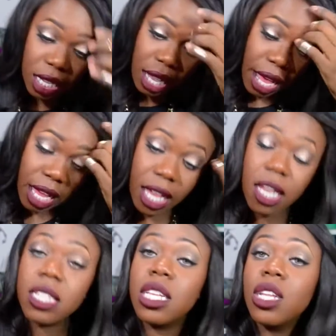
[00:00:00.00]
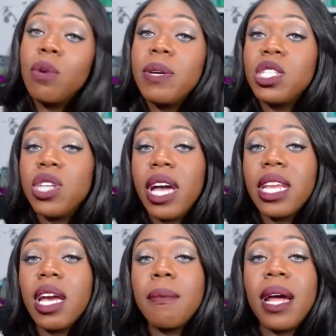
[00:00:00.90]
Like, it looked a little bit
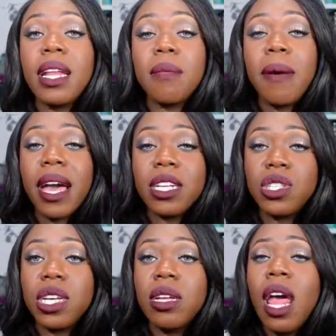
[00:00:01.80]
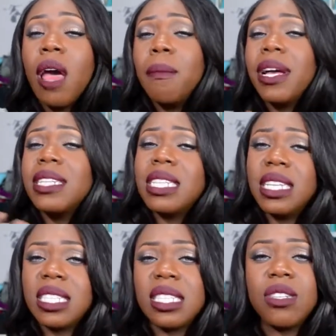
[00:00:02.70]
shiny coming out of the packaging because it
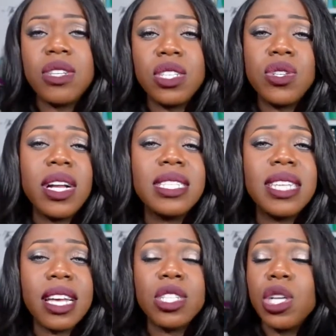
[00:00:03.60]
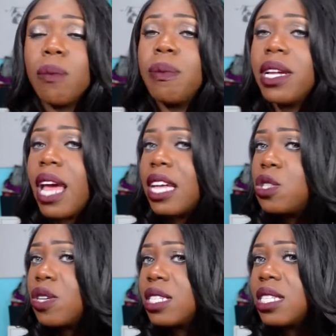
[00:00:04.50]
is a silky straight texture, but
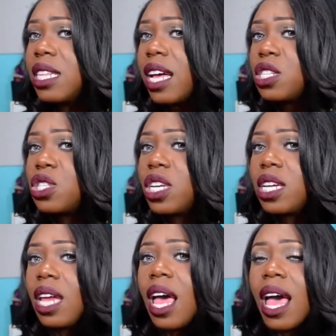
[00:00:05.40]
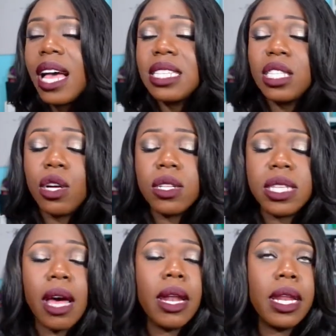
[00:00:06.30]
as you can see, that sheen has dulled
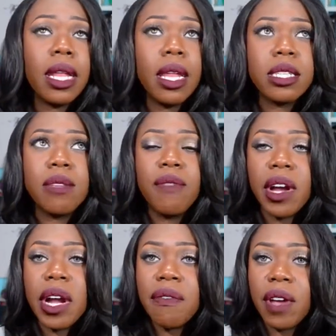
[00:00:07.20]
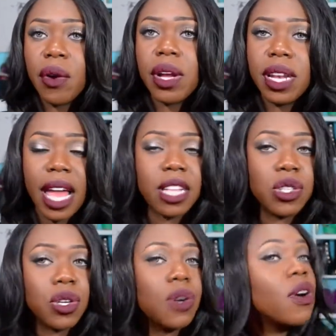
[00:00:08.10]
down, and it looks very, very
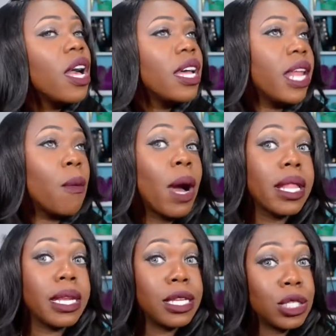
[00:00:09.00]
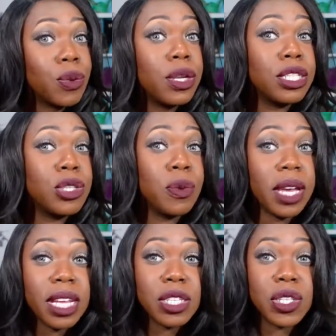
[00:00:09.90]
natural. Now, while it is 22
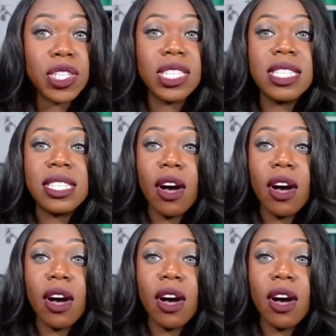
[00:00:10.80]
inches,